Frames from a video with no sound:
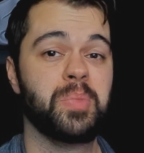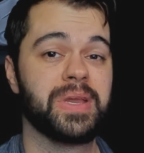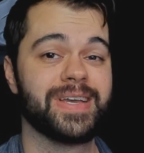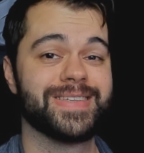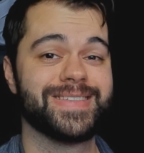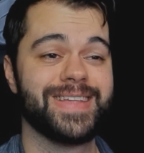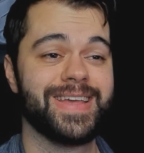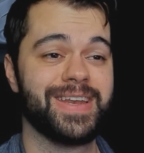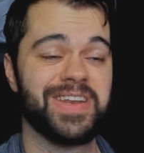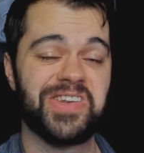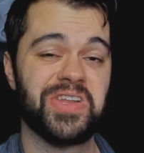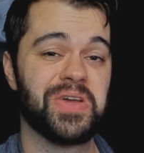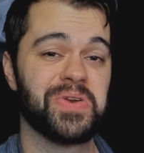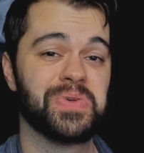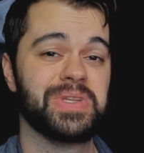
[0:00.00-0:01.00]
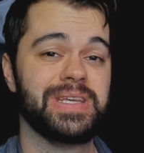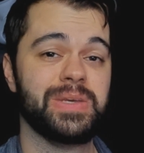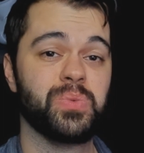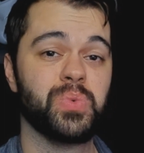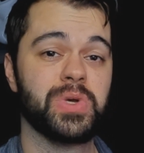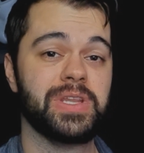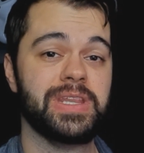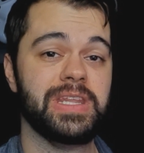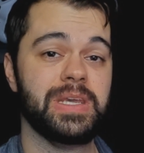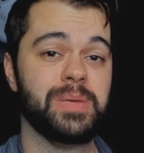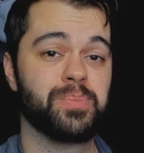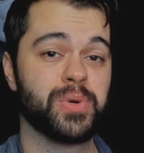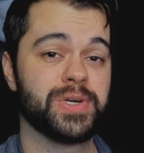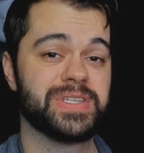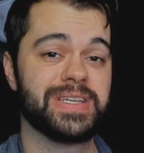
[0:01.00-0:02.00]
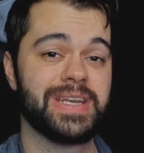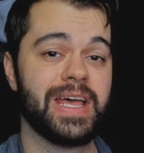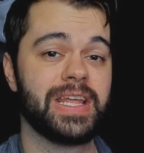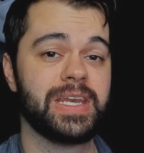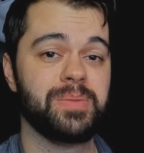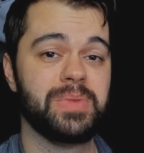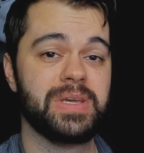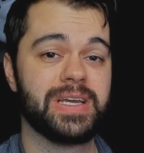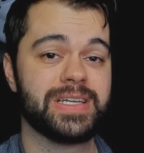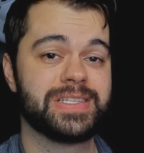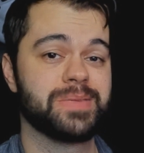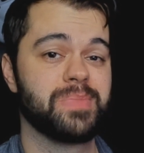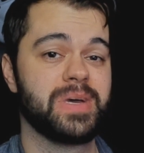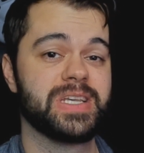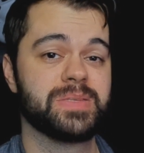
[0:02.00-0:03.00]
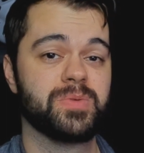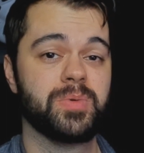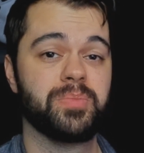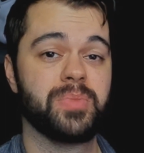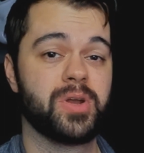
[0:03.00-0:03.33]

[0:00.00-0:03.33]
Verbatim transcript: because then not only would the personality be customizable,